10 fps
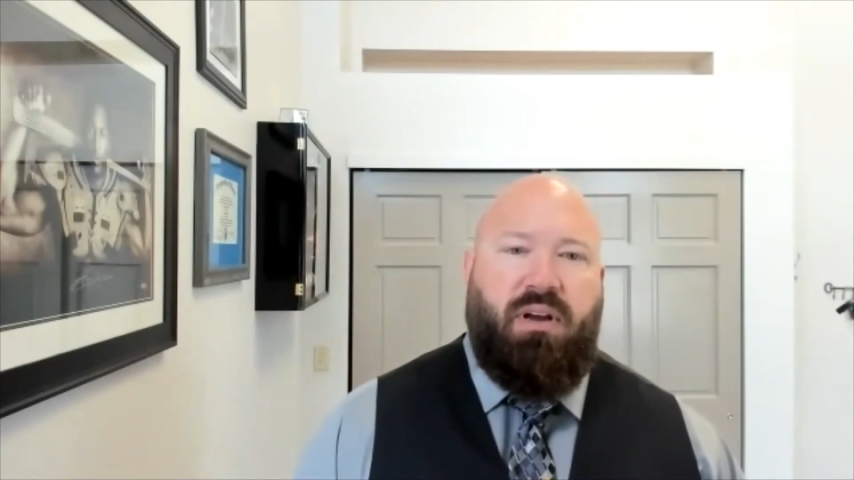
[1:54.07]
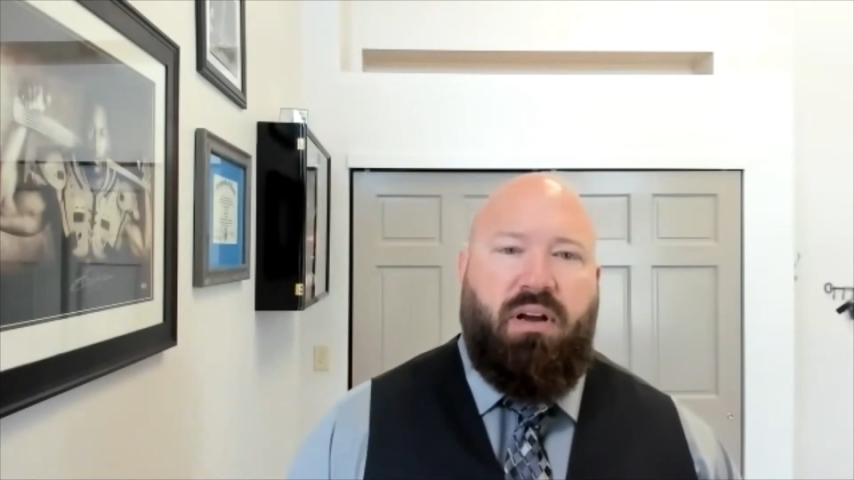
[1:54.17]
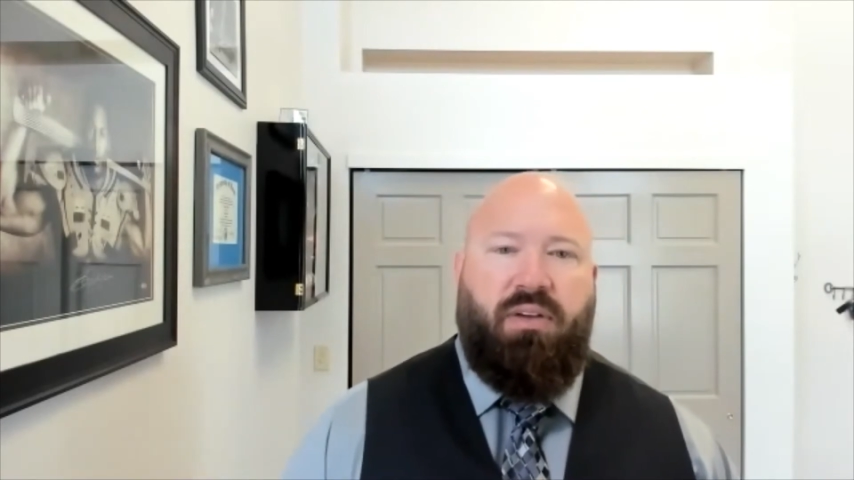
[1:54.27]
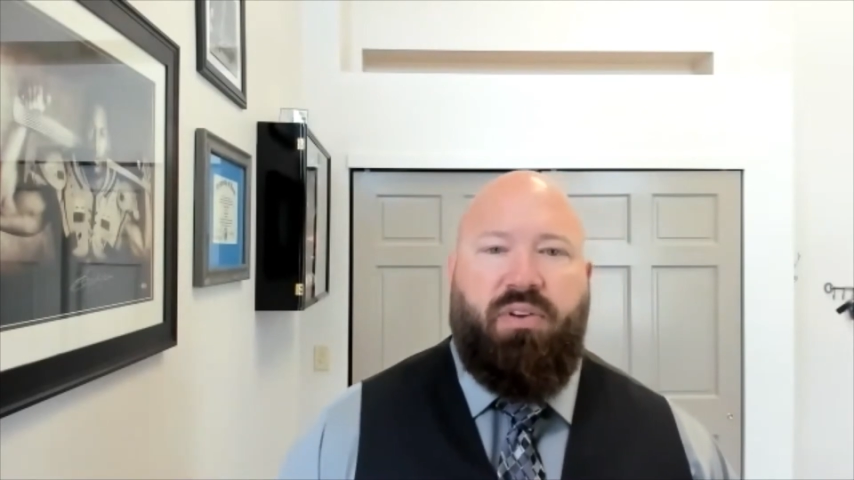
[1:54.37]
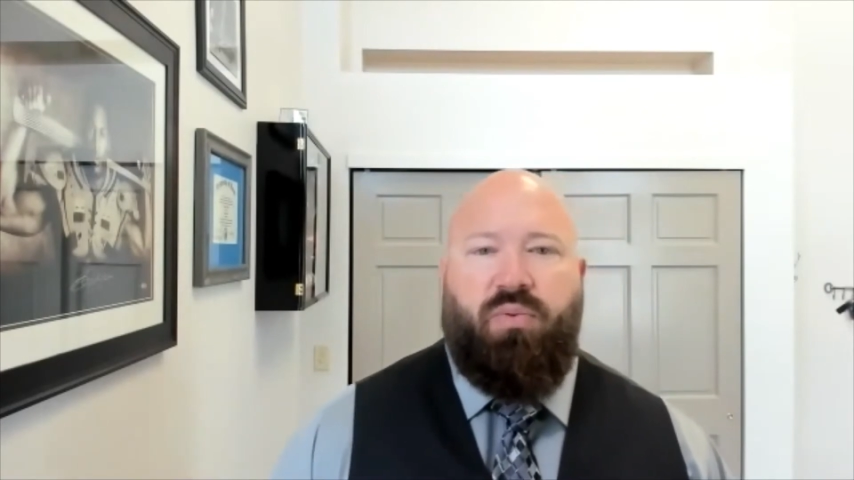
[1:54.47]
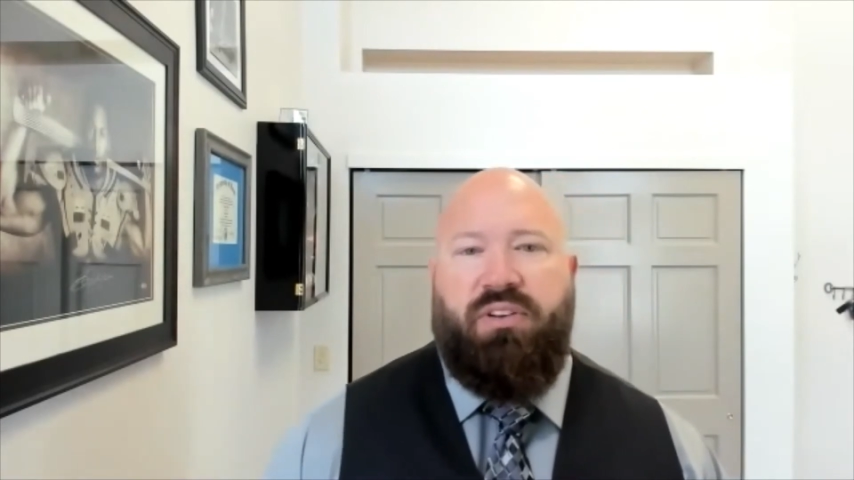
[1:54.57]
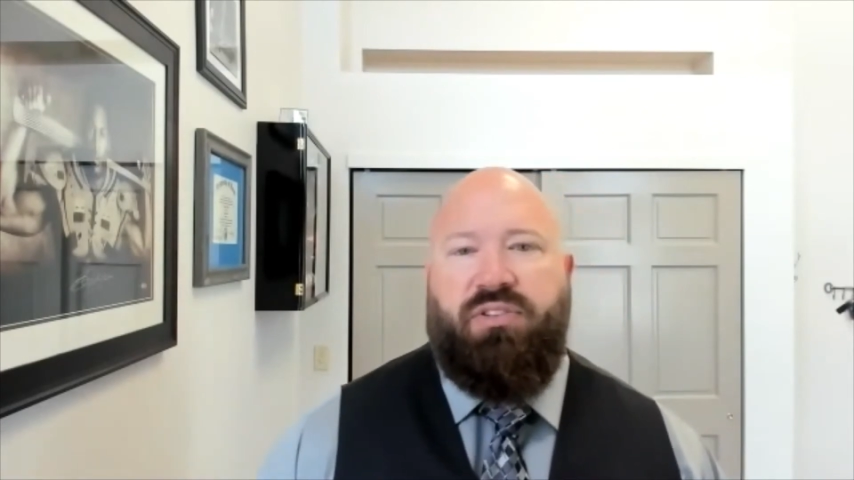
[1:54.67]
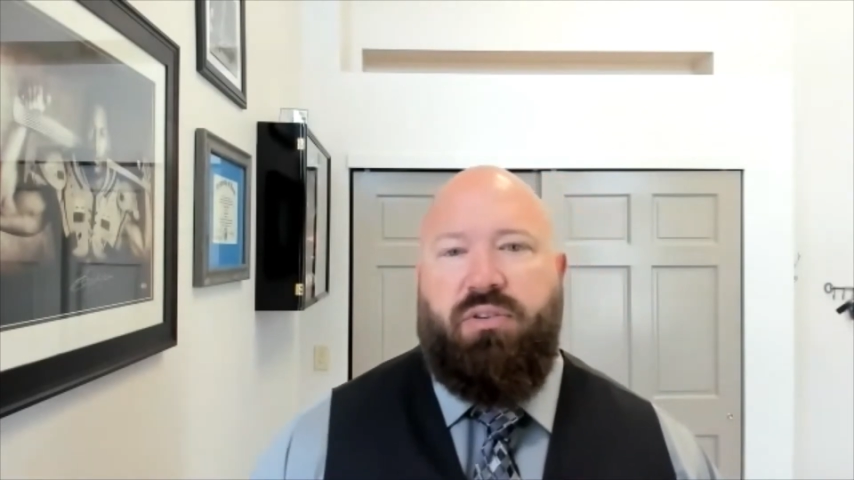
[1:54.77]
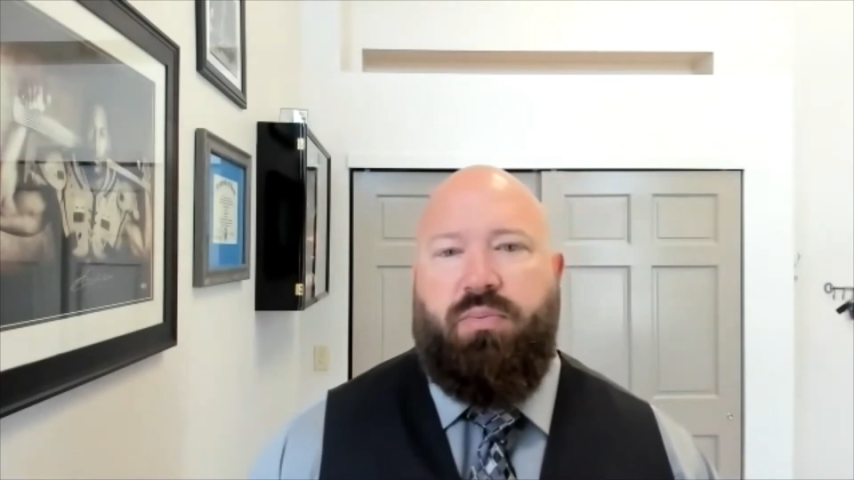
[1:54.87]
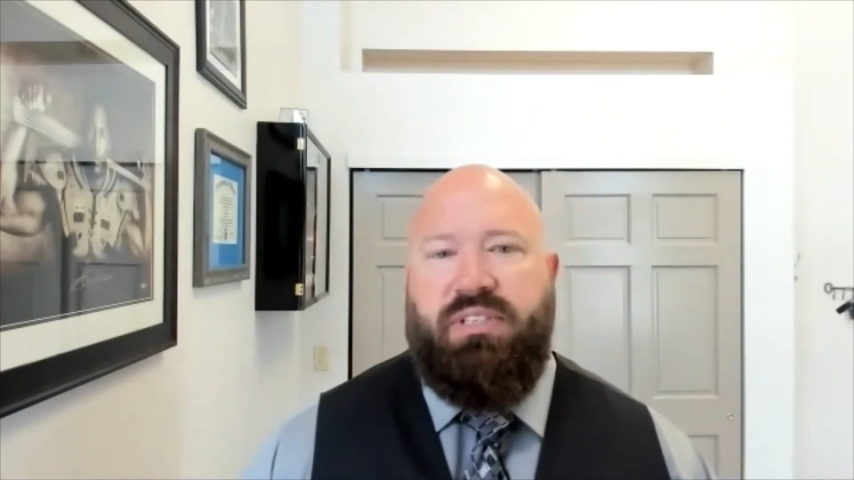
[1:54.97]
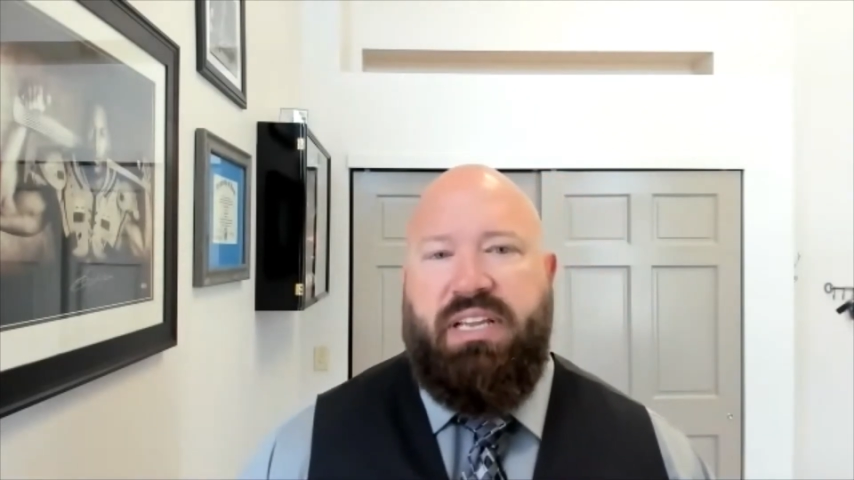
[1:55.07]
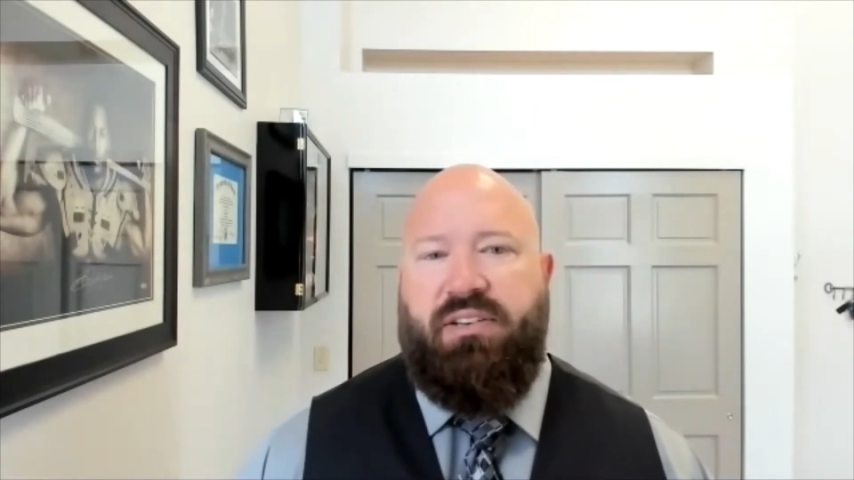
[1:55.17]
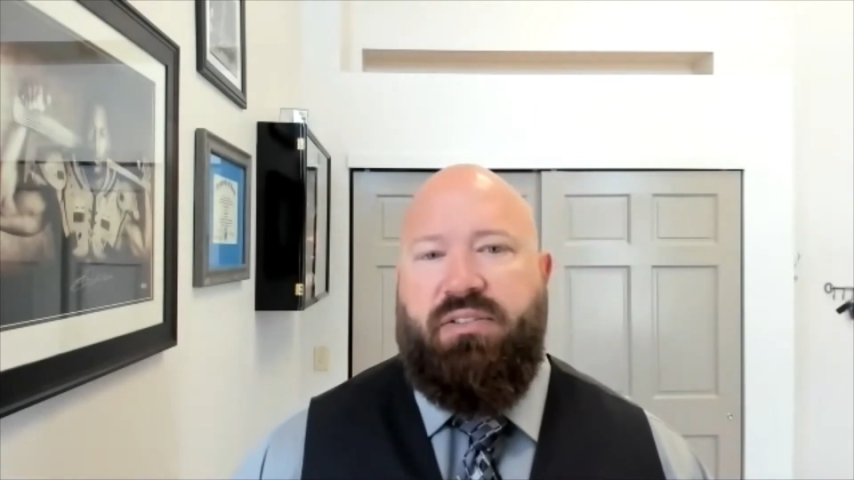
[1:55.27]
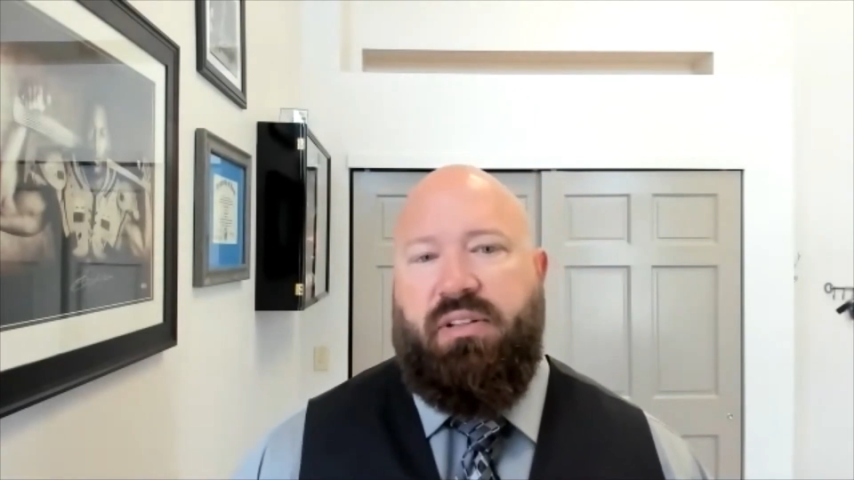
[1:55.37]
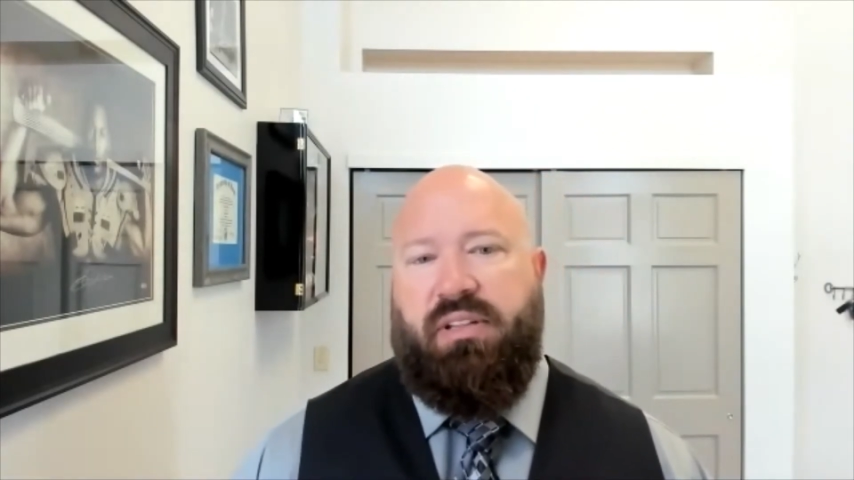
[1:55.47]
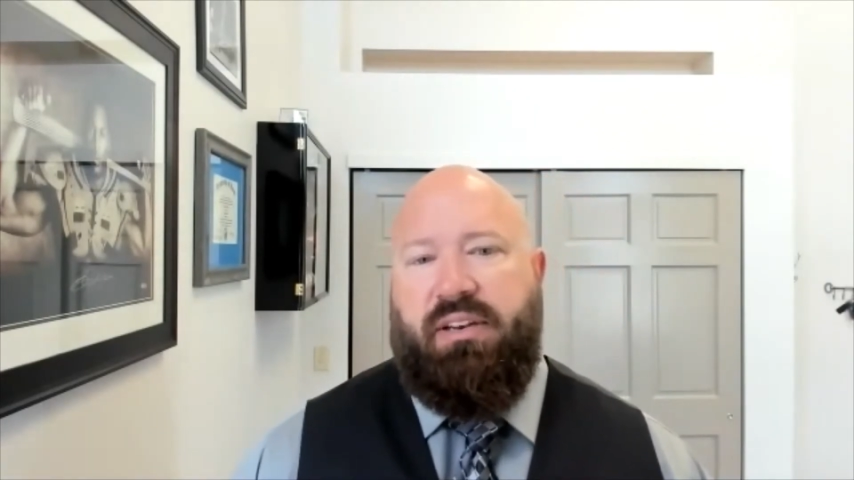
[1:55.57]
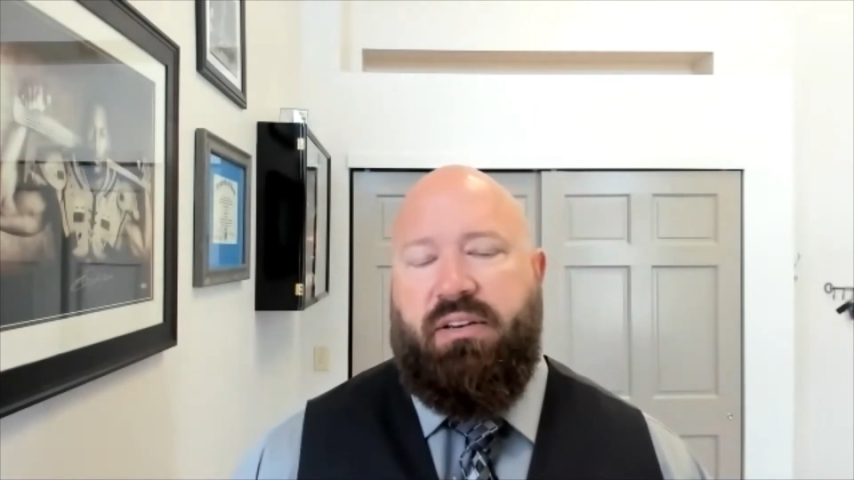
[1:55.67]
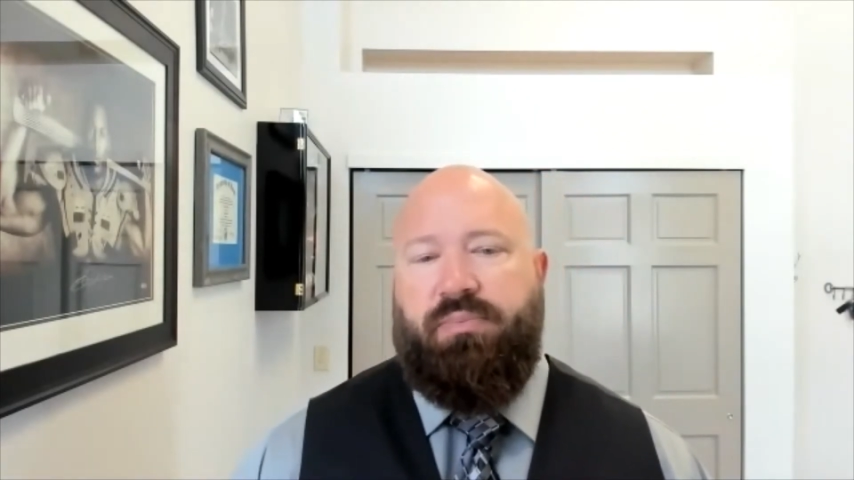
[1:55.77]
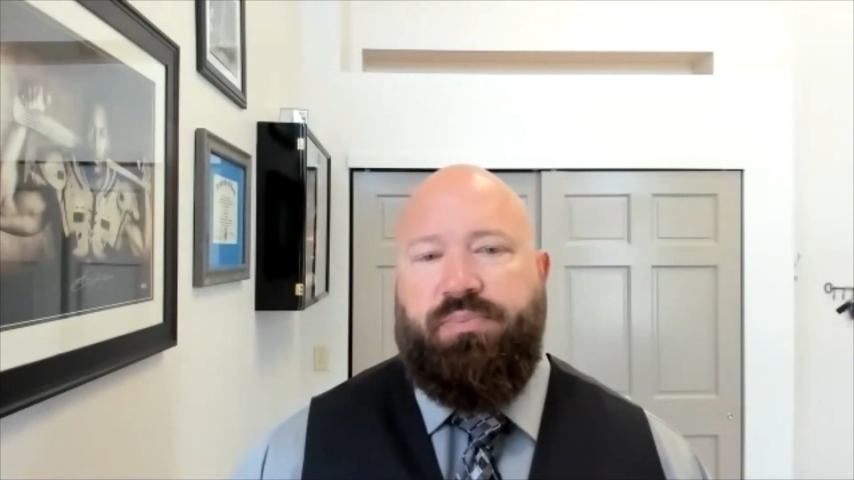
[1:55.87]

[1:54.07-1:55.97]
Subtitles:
of the risk you present to the lender.